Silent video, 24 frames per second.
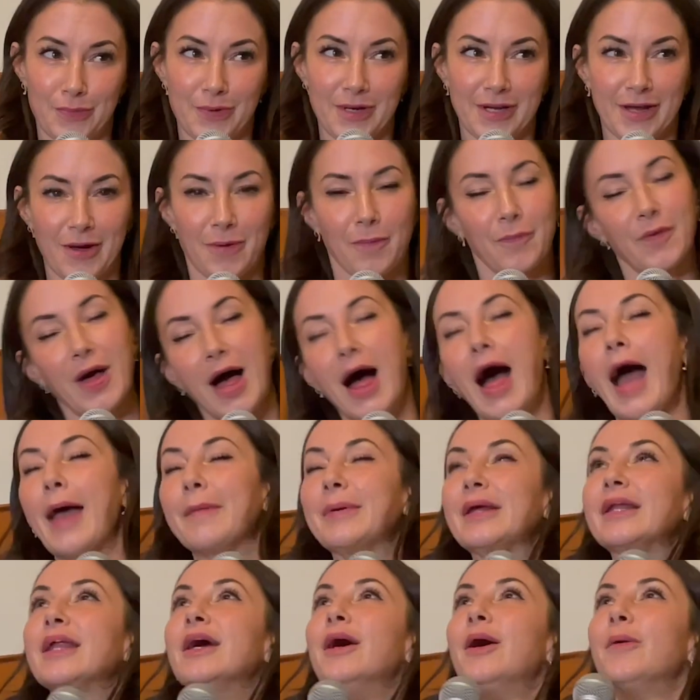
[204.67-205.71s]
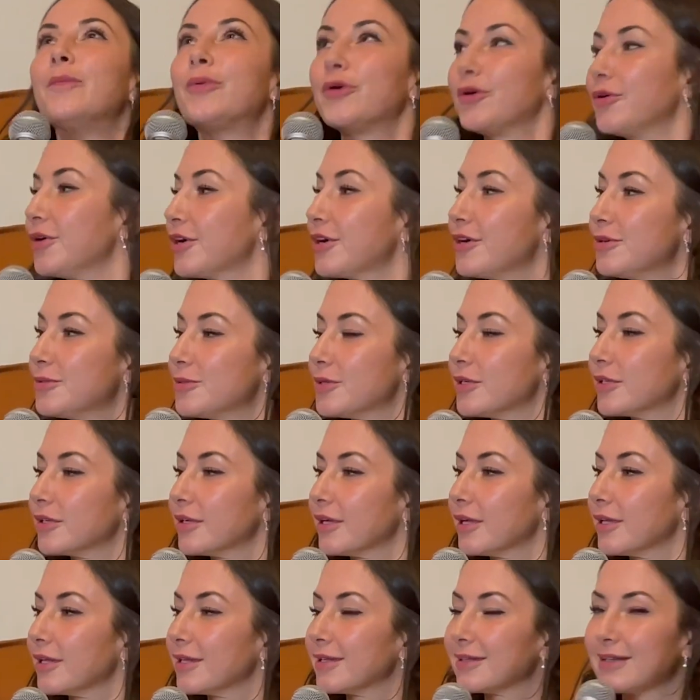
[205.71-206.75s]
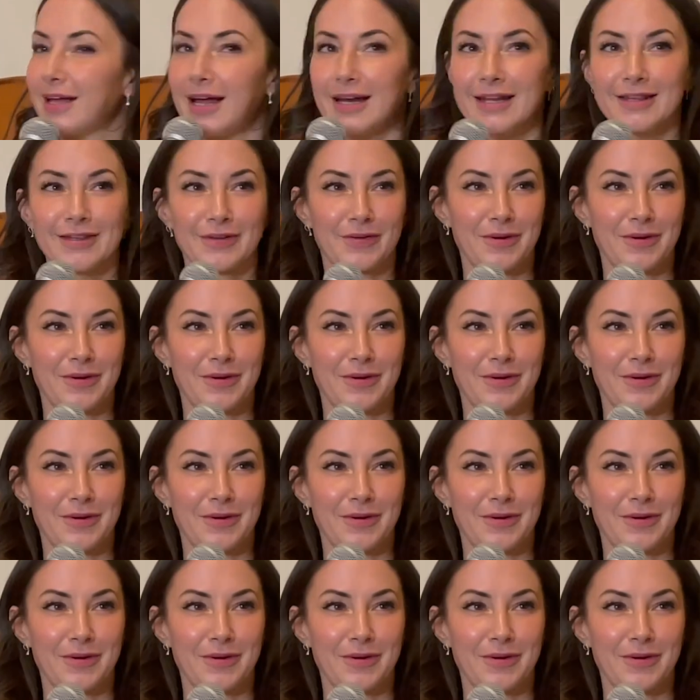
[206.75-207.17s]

Rico. Well, I mean, Puerto Rico's not in the